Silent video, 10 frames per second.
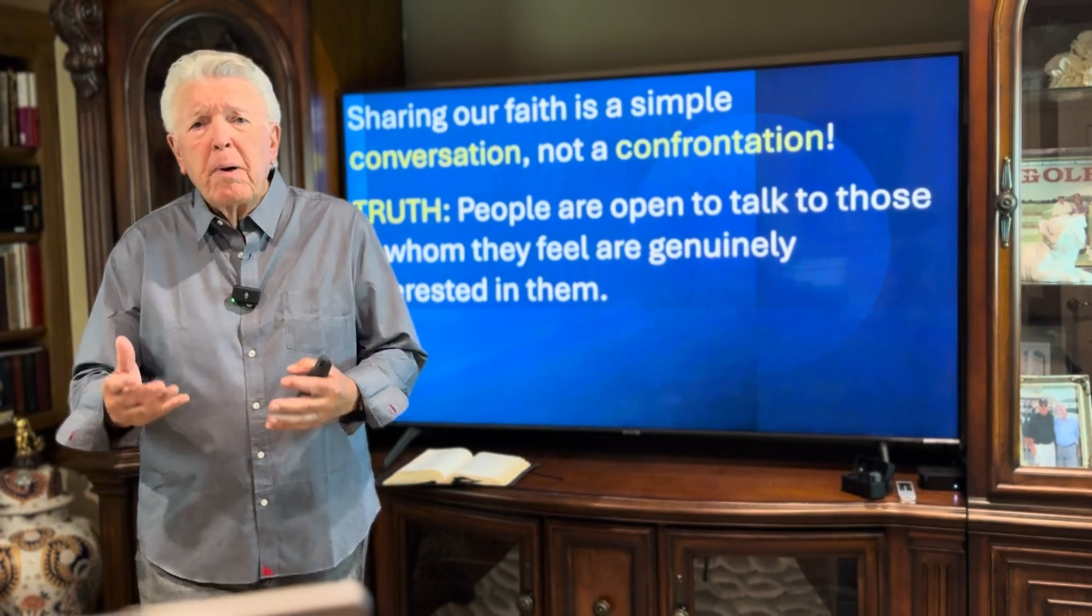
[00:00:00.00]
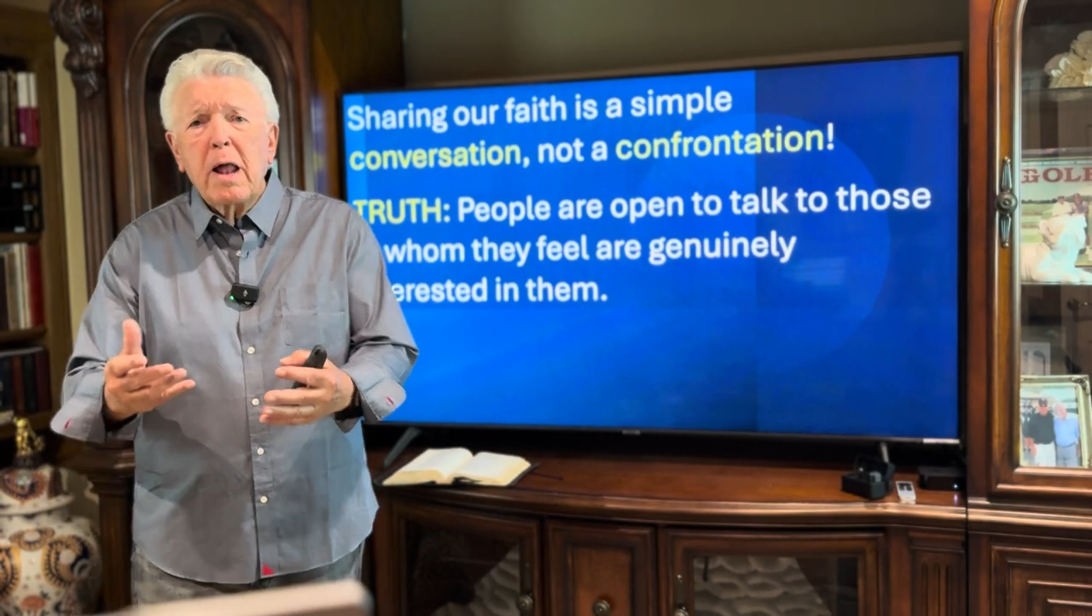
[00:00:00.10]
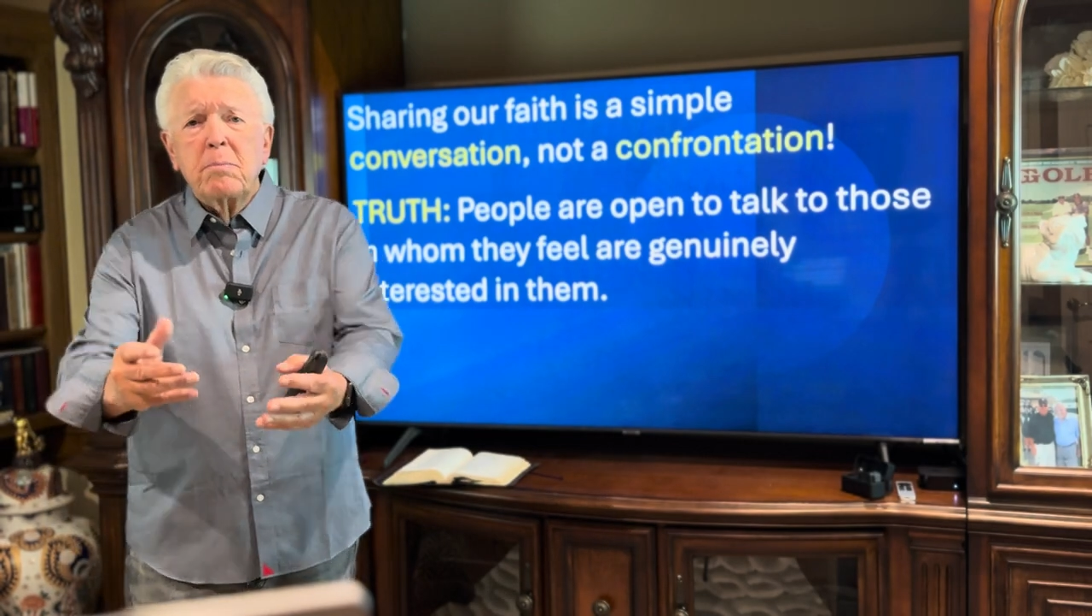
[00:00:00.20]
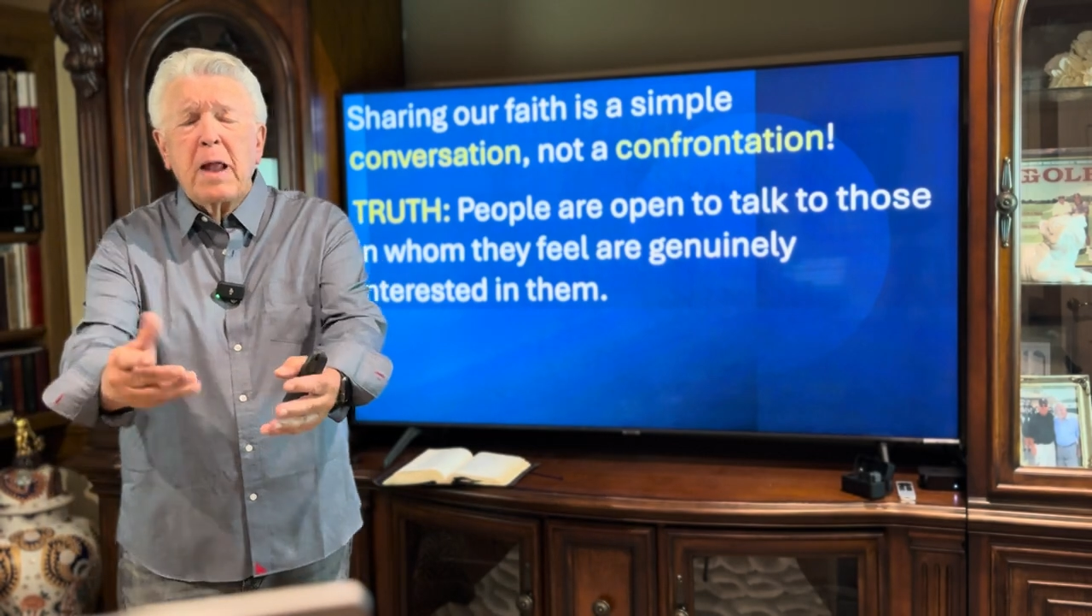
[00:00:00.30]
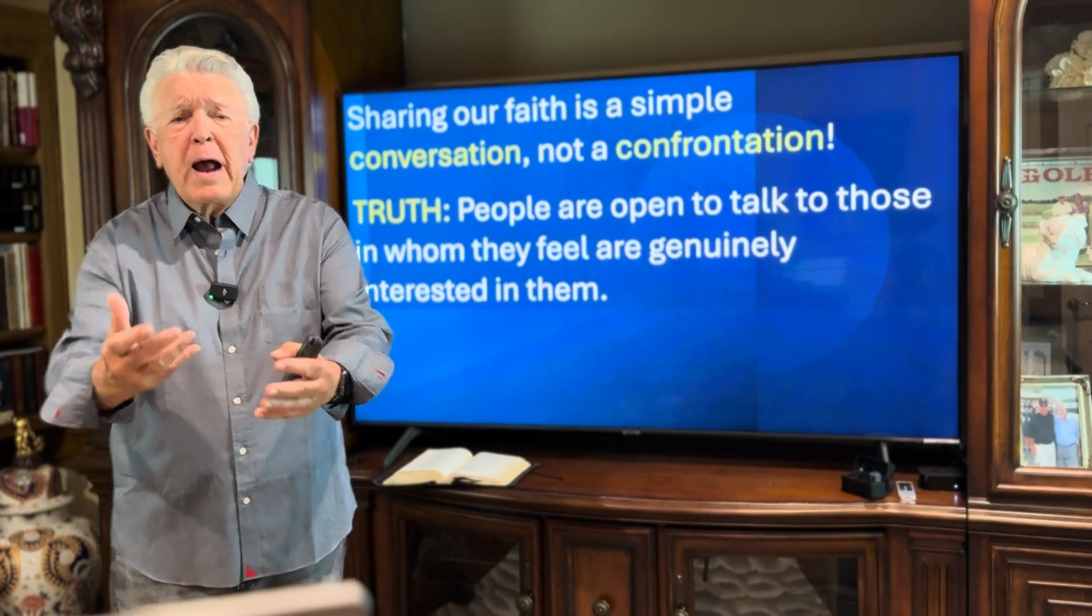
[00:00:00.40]

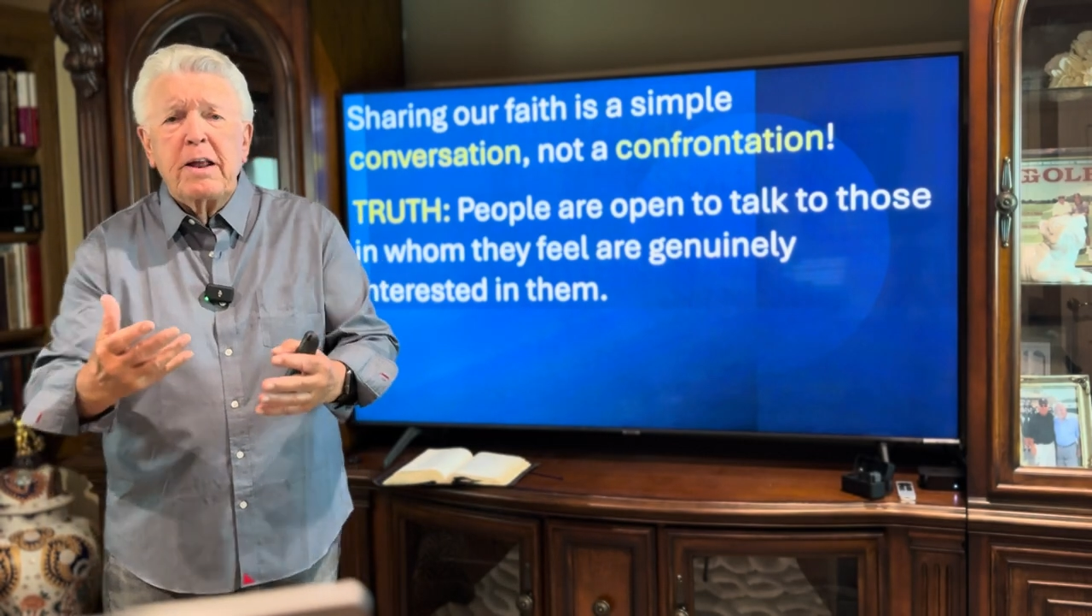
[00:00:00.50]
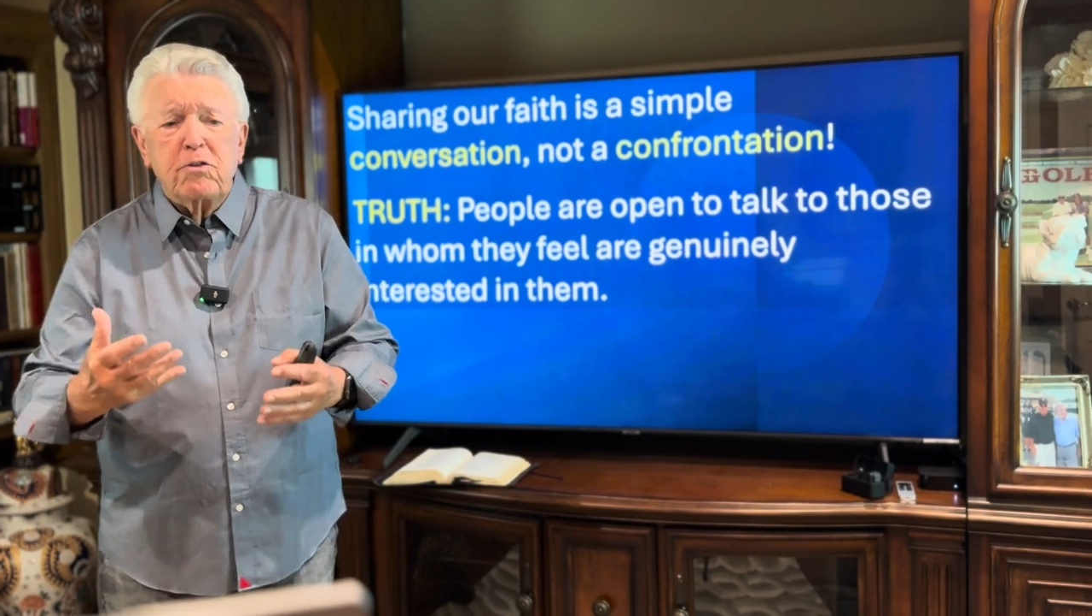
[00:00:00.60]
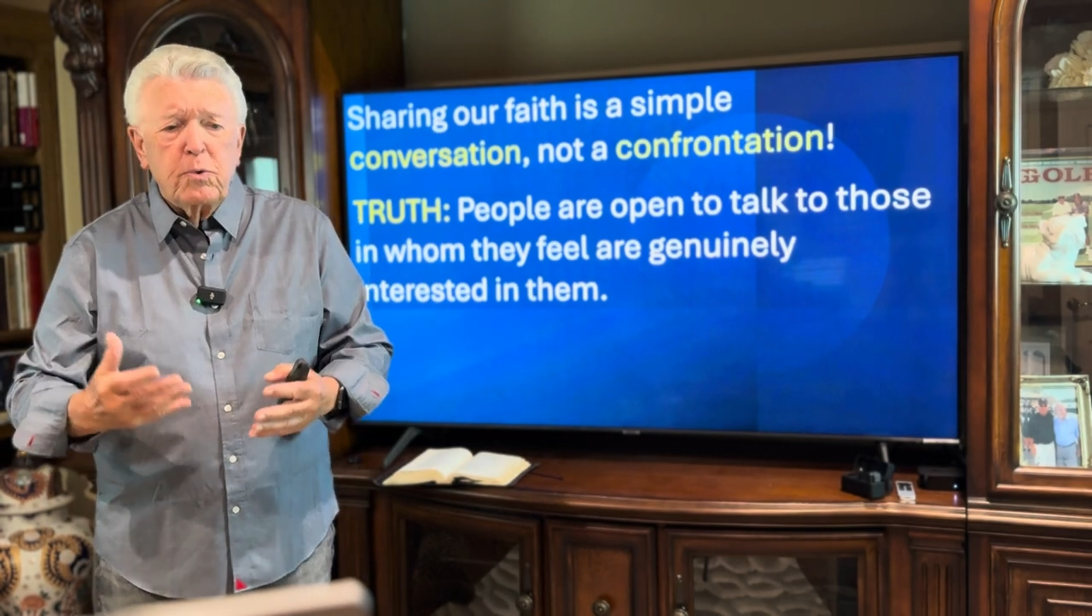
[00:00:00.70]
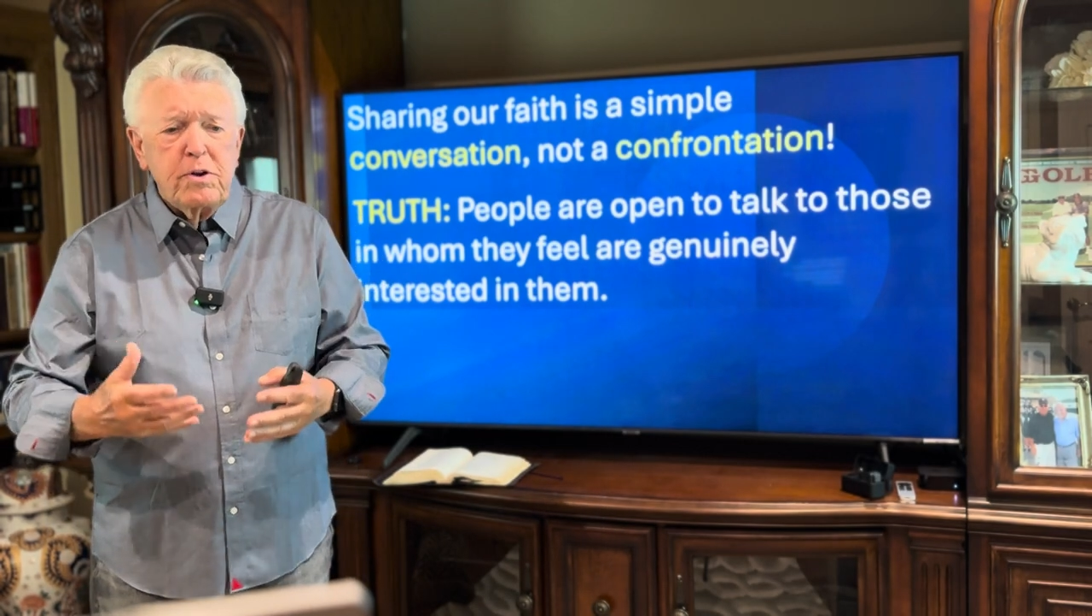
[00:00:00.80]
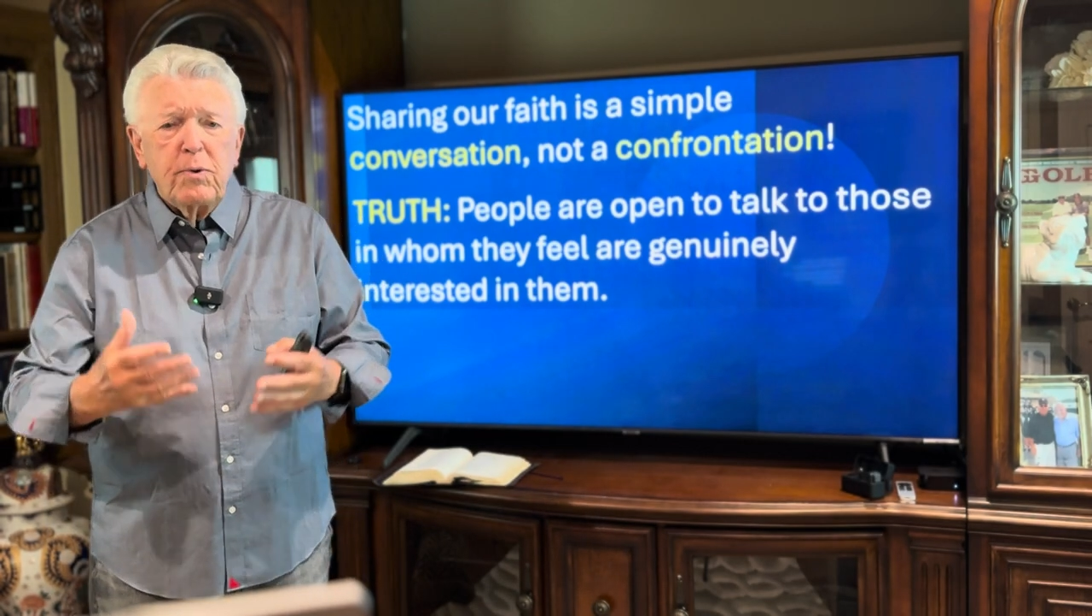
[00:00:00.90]
bottom line is when